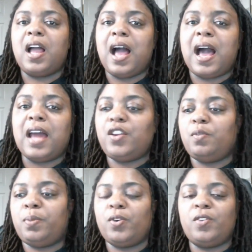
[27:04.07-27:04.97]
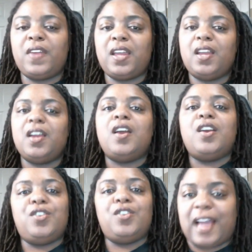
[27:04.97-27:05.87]
How do you prove it?
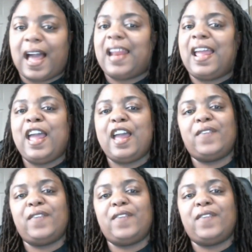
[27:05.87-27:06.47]
You got to have